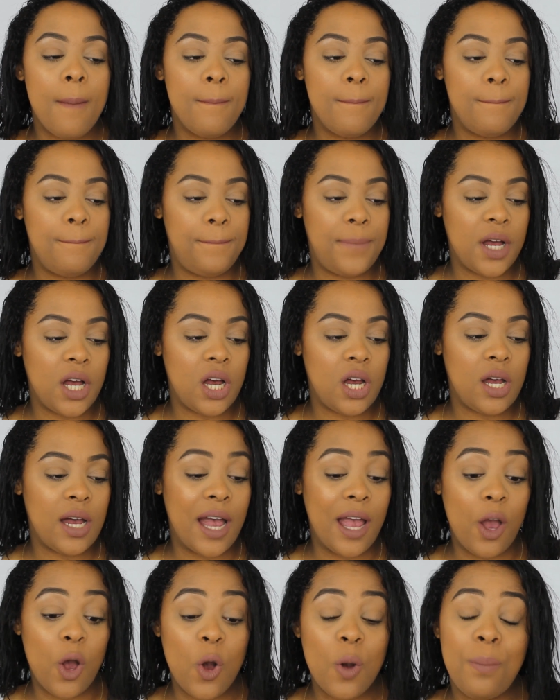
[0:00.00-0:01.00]
But
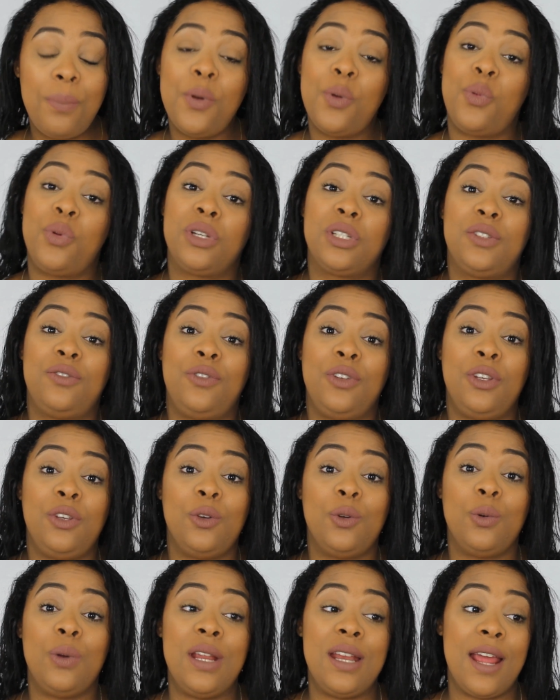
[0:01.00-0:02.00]
I hope it works for
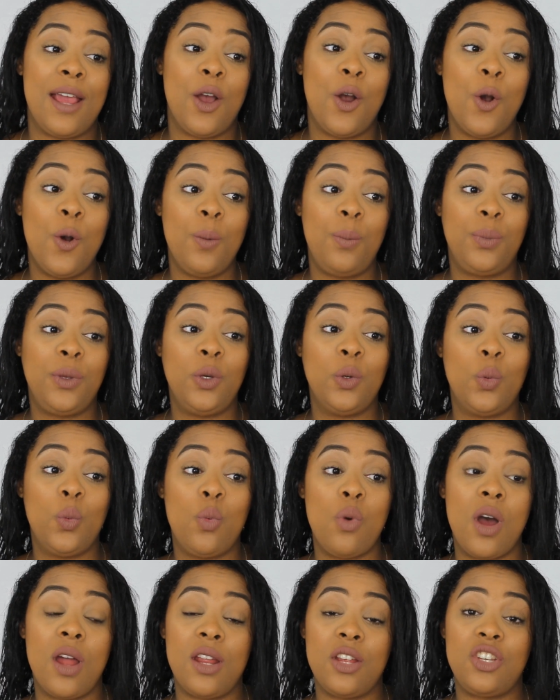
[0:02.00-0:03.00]
you, and I hope you
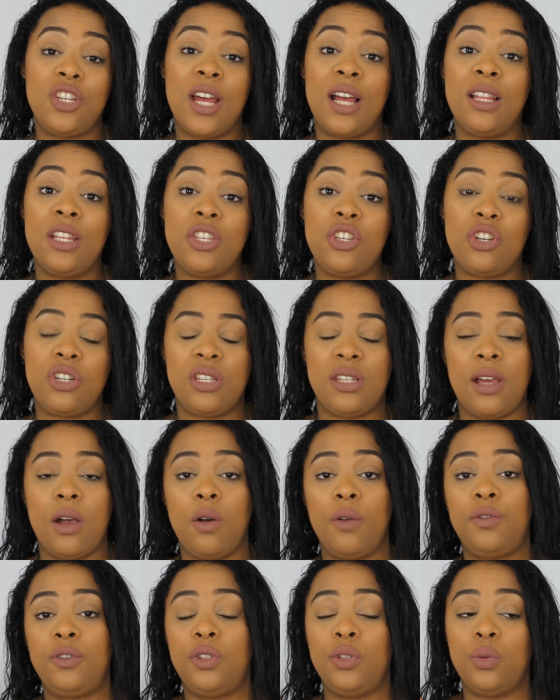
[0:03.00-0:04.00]
want to challenge
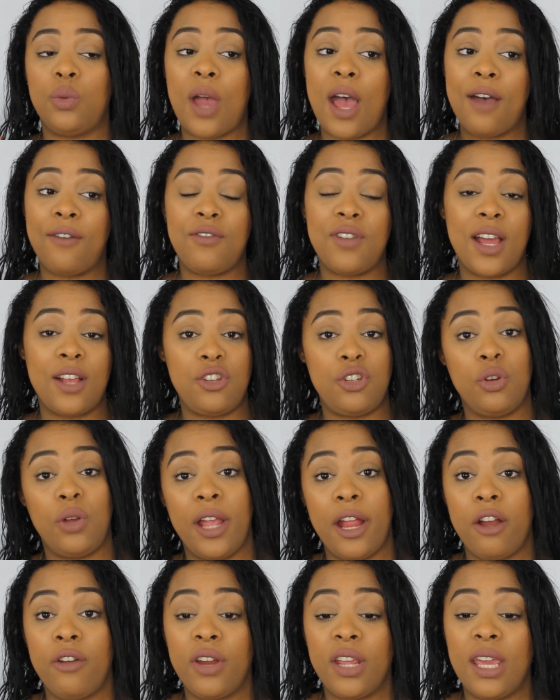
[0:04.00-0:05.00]
yourself to have natural
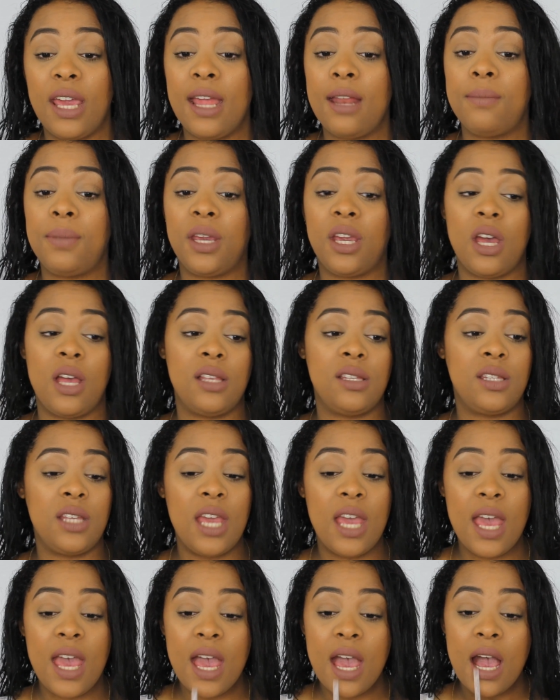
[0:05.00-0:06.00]
hair again, because
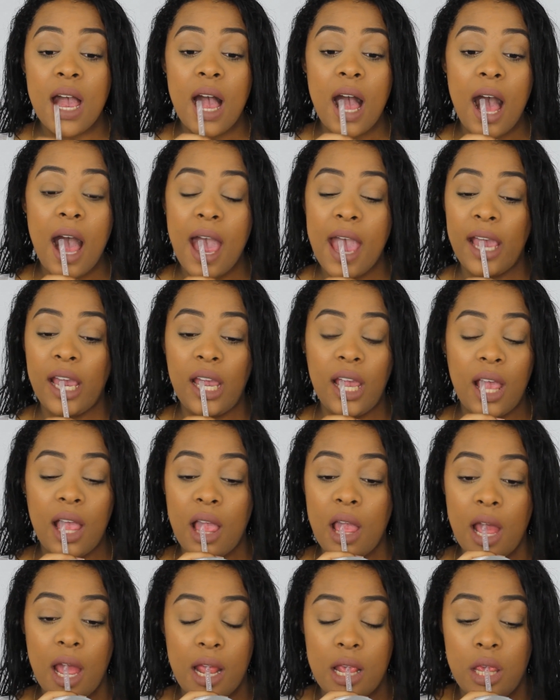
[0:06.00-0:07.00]
I
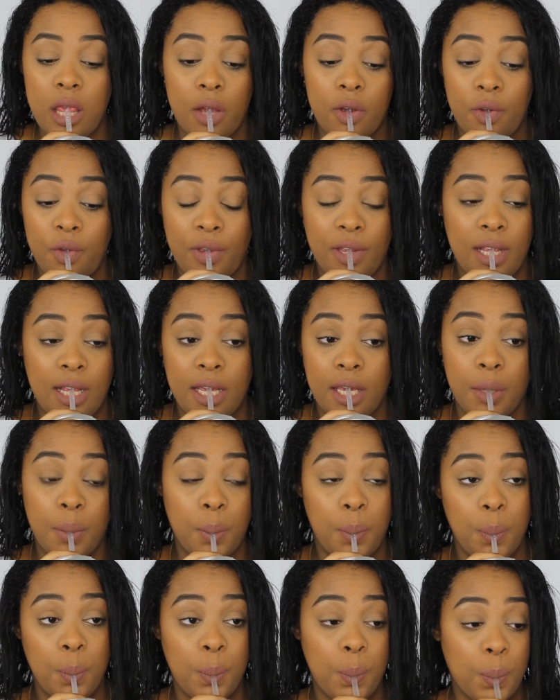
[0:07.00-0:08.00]
love it. Like,
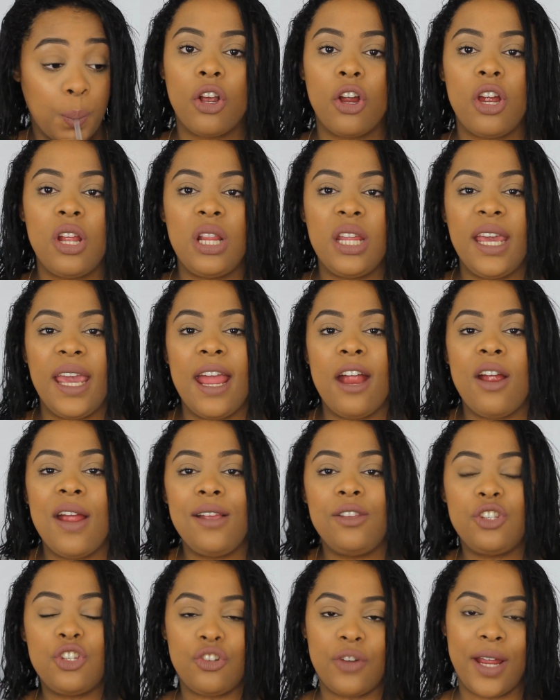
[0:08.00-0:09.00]
curly hair
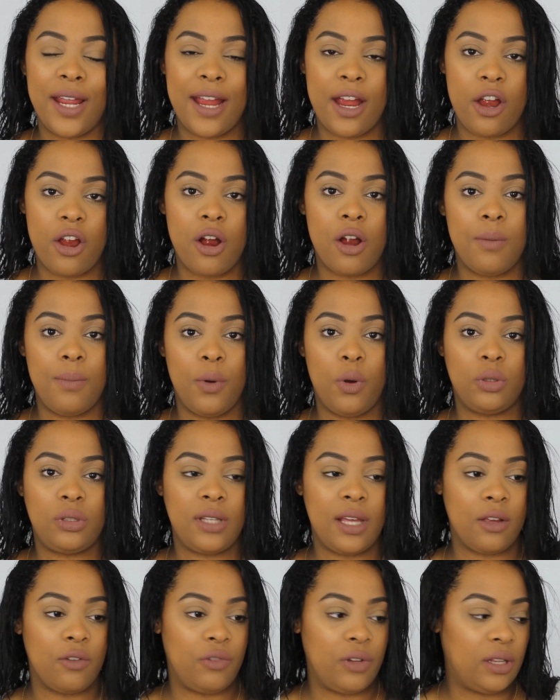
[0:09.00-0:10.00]
and straight hair are both
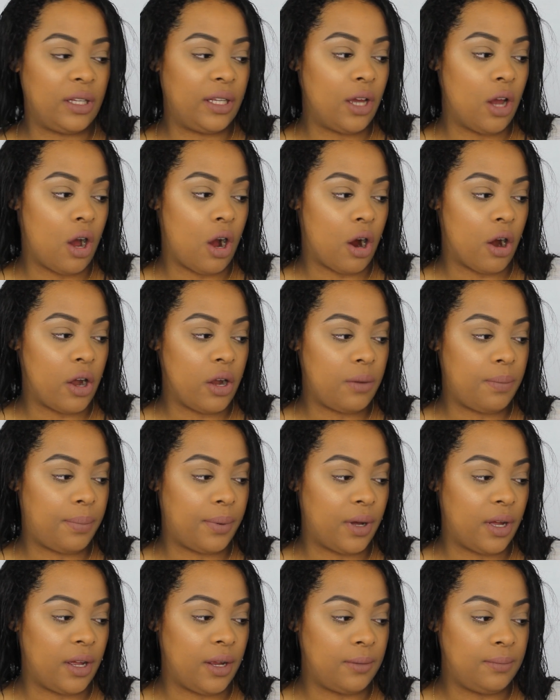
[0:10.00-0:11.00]
like really hard,
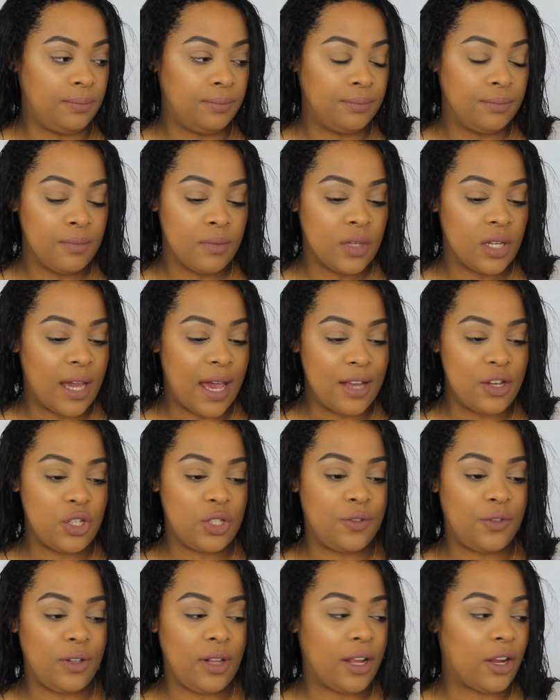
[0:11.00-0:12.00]
but I
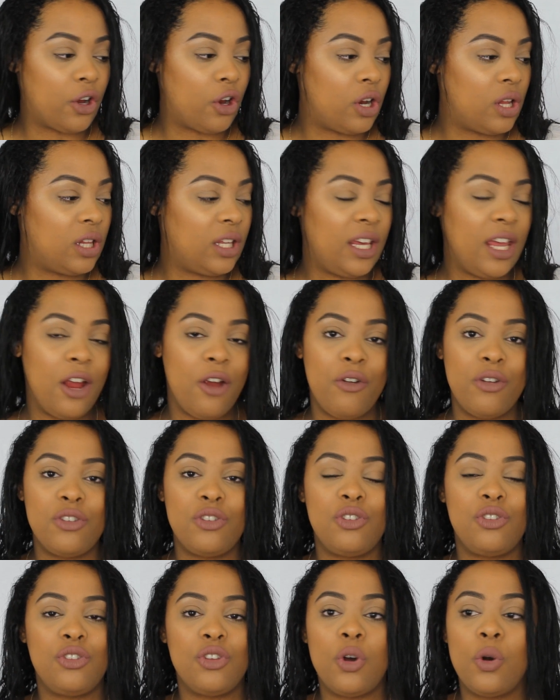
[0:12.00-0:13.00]
just feel like curly hair
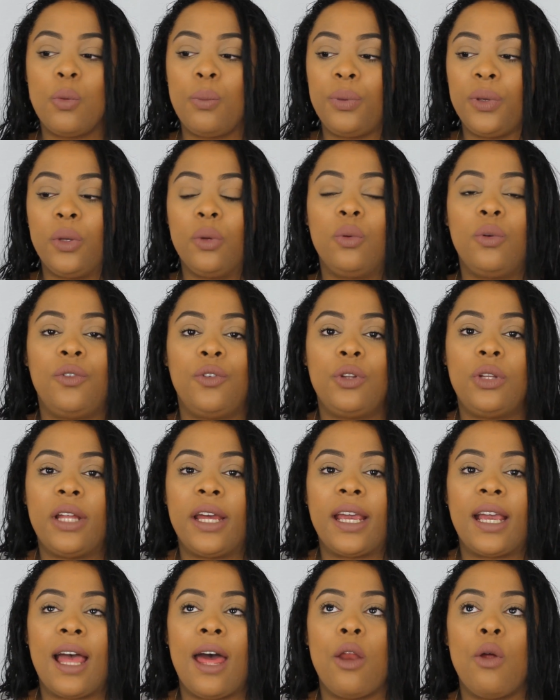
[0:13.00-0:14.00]
is so beautiful.
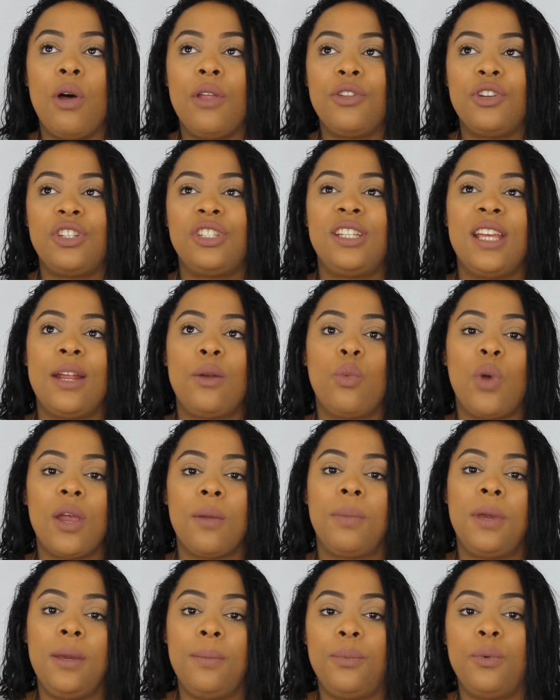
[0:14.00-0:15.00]
Like, I don't understand
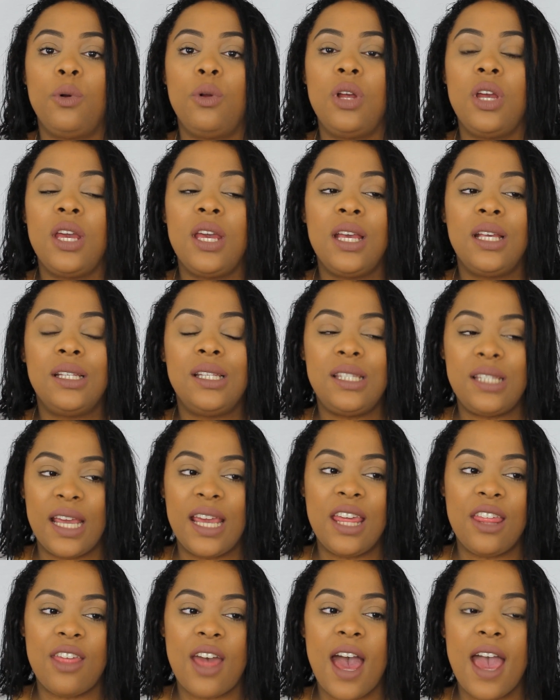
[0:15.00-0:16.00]
why people
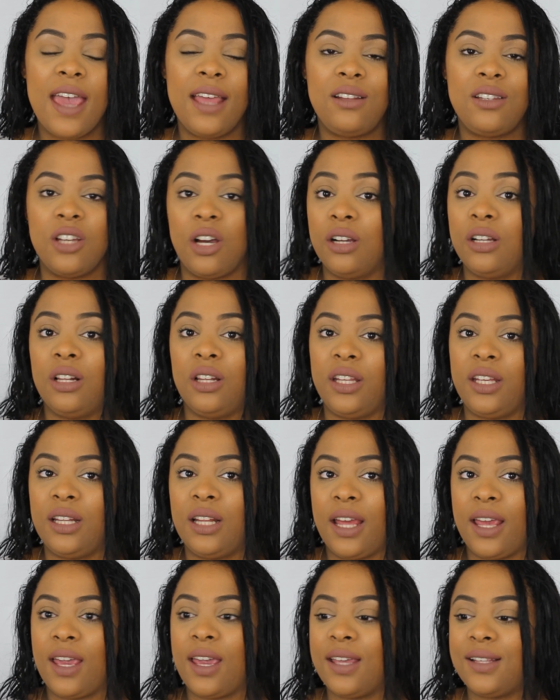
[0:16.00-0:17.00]
say that it's ugly.
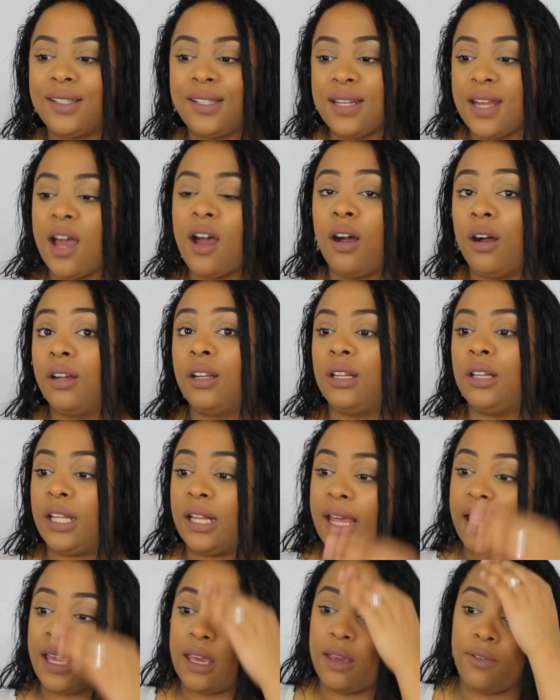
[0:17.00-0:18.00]
Like, it's not ugly.
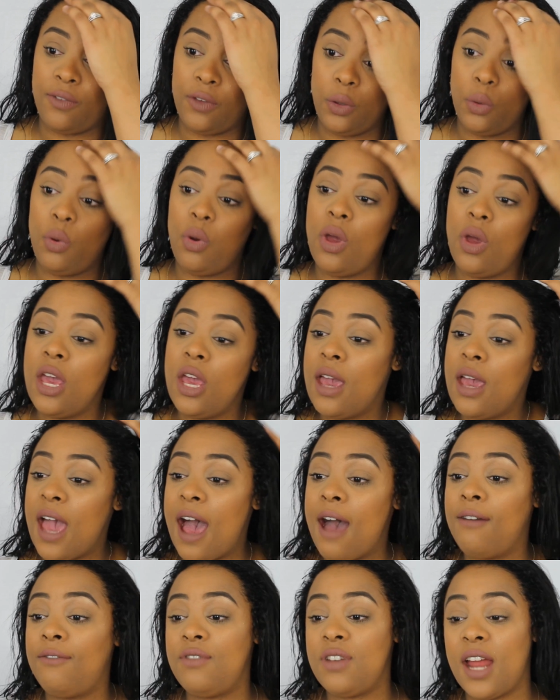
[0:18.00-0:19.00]
Like, if you
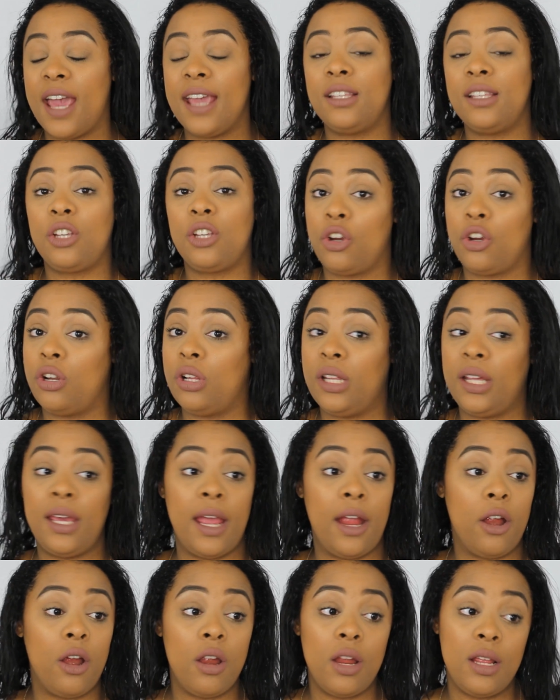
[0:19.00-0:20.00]
have nice curly
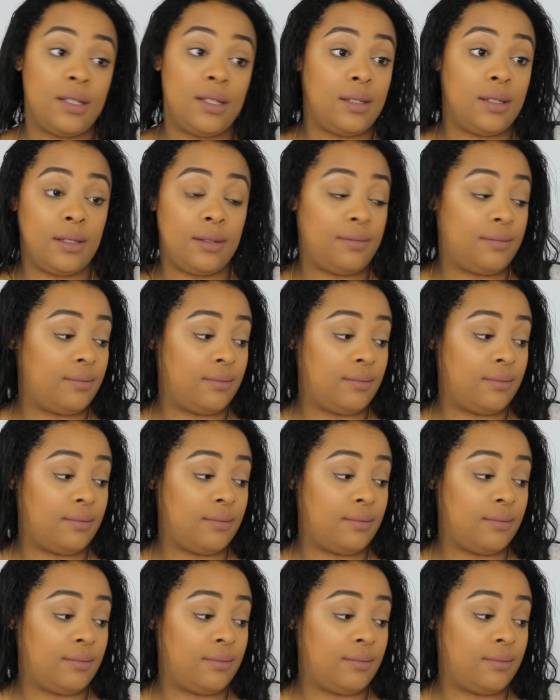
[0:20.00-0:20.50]
hair, it's